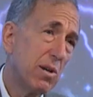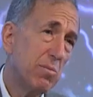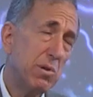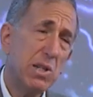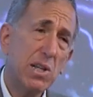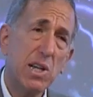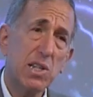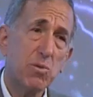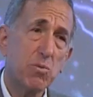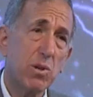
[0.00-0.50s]
mean,
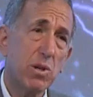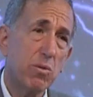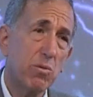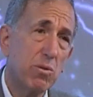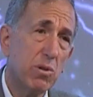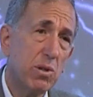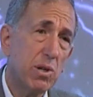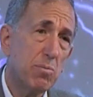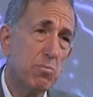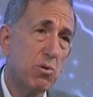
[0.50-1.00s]
that's what it
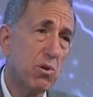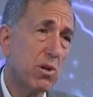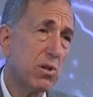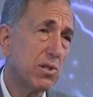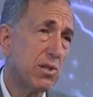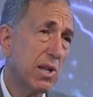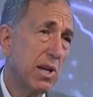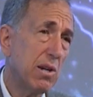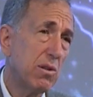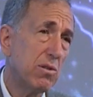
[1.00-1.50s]
really
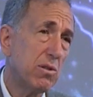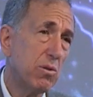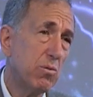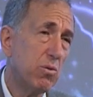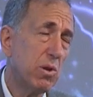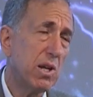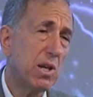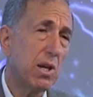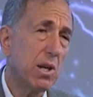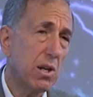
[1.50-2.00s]
boils down to.
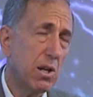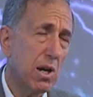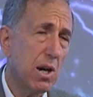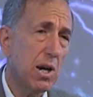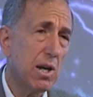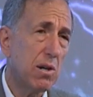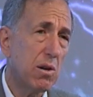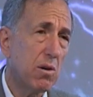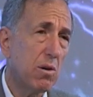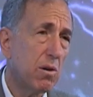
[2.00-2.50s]
We
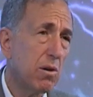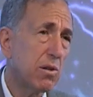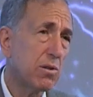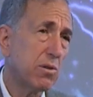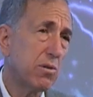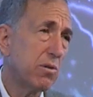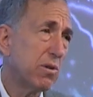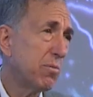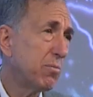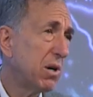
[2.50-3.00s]
cannot
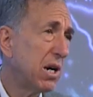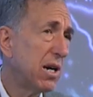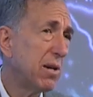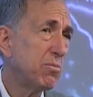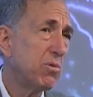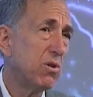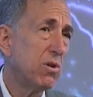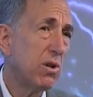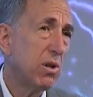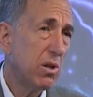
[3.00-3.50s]
alter the
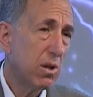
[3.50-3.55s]
Bible.